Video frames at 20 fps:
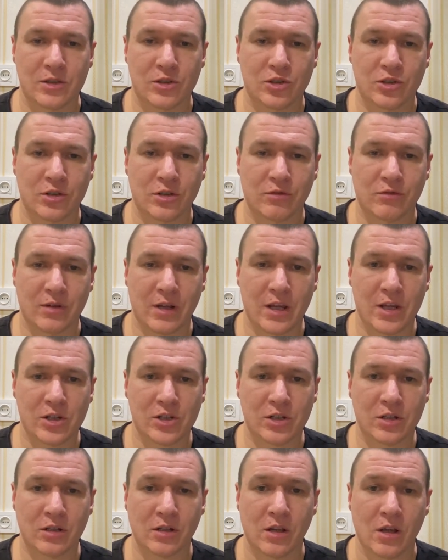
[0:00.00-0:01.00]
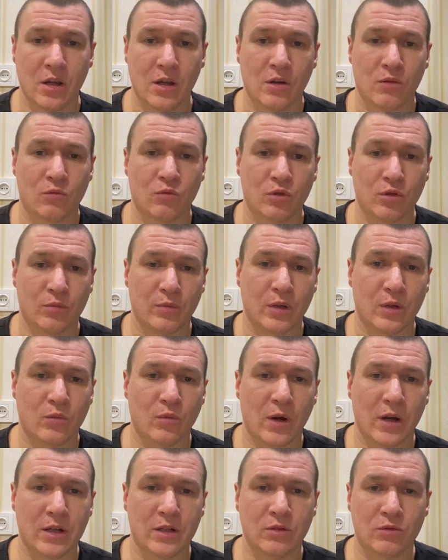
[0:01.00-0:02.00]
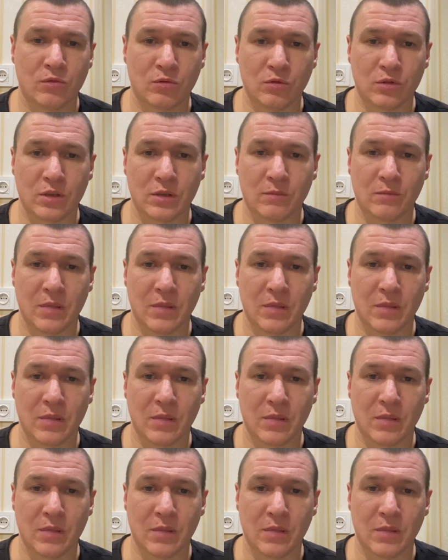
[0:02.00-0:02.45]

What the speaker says: generation would be quite good,